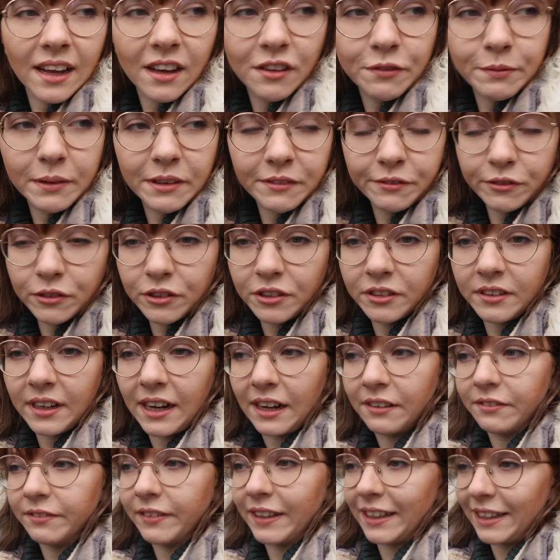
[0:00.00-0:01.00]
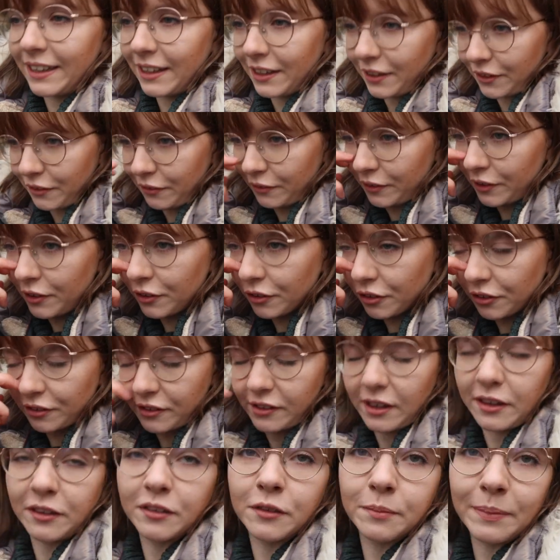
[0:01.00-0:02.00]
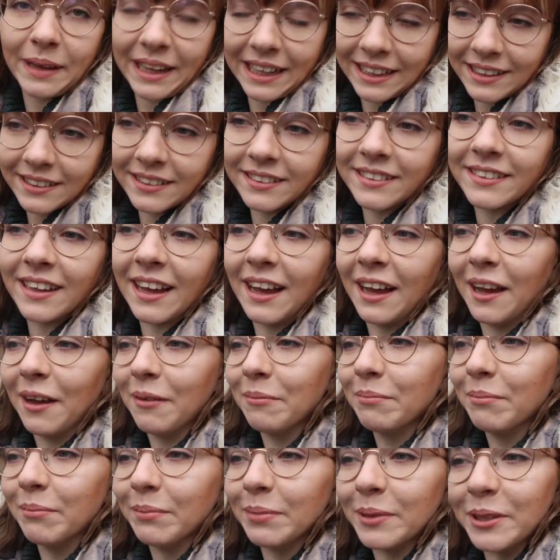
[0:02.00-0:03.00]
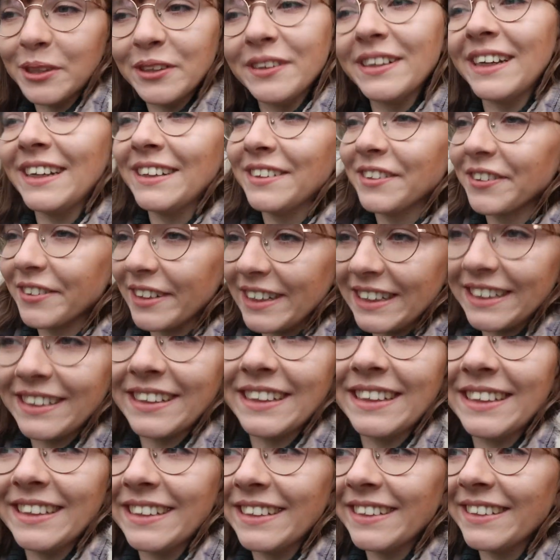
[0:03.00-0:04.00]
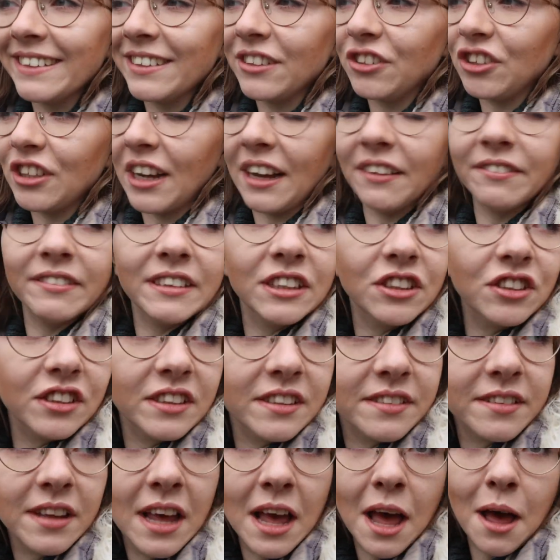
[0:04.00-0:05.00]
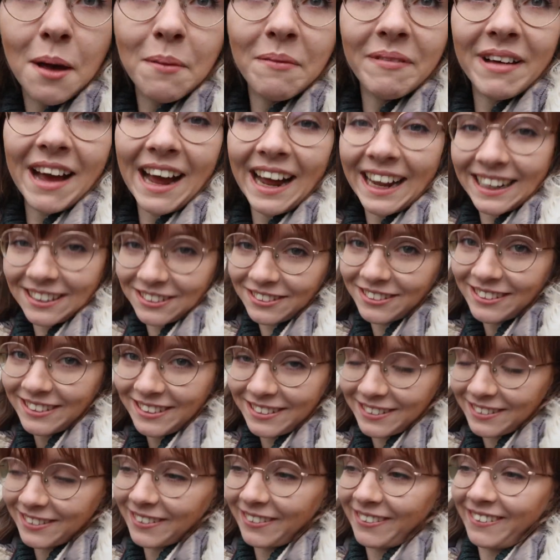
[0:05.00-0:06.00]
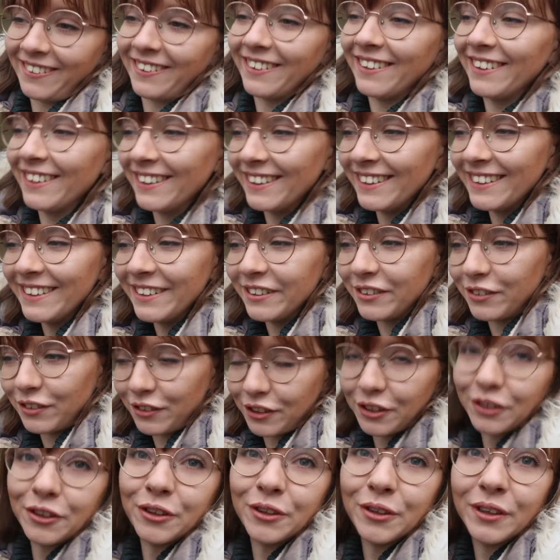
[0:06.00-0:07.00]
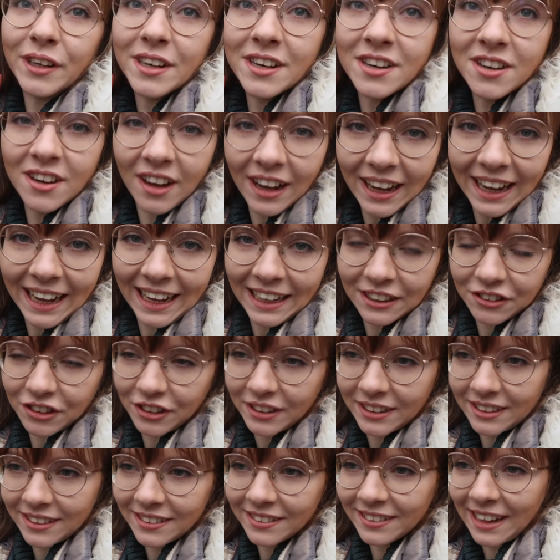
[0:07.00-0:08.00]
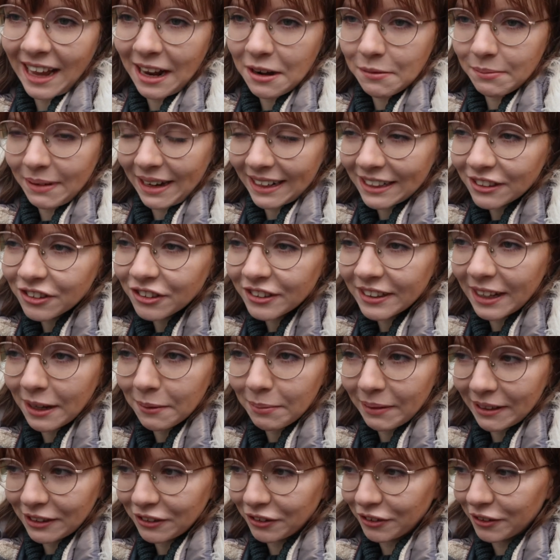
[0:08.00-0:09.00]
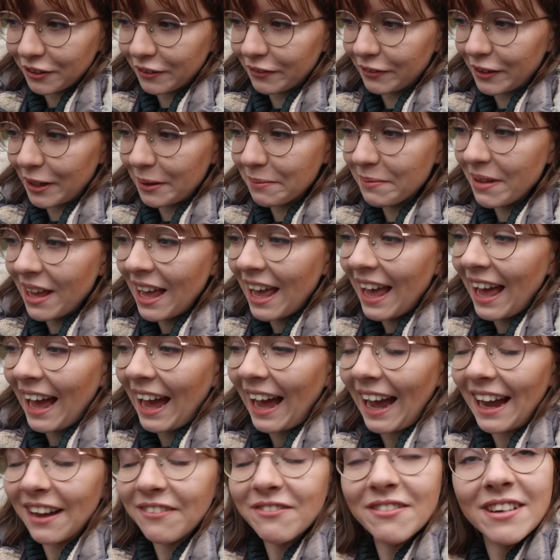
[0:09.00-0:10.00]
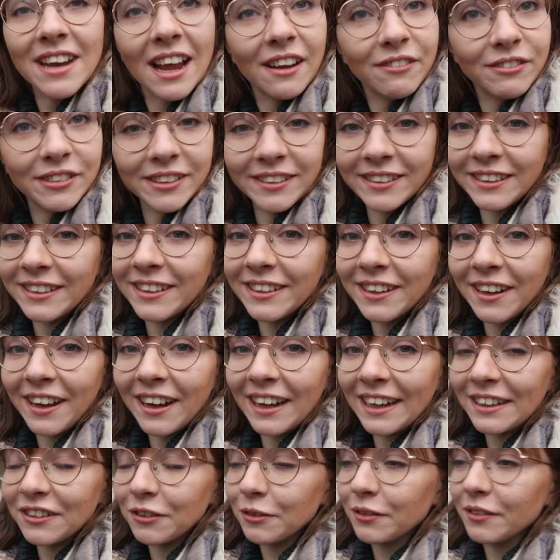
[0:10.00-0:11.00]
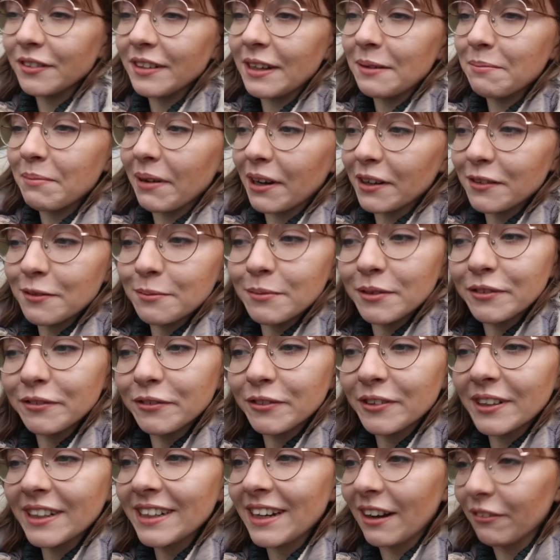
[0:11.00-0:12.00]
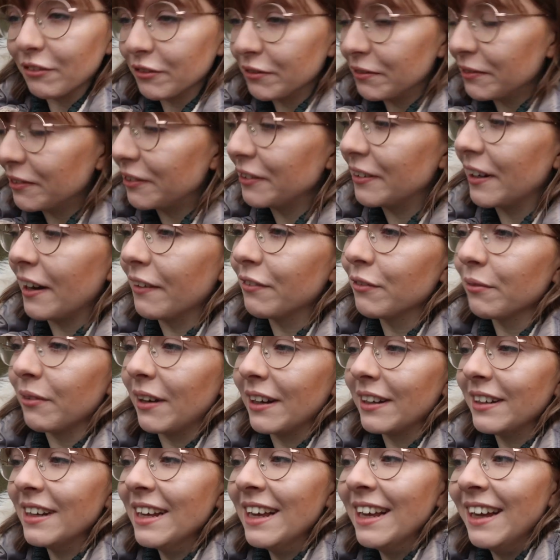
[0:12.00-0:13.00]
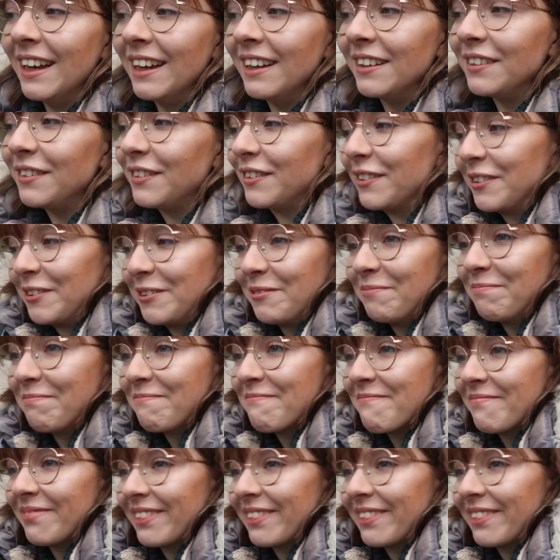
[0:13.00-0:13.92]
I have been photographing, you know, the usual suspects, blue tits, great tits, chaffinches. Actually saw two nuthatches and managed to get a picture of them. I've never seen a nuthatch in person before, never photographed one, so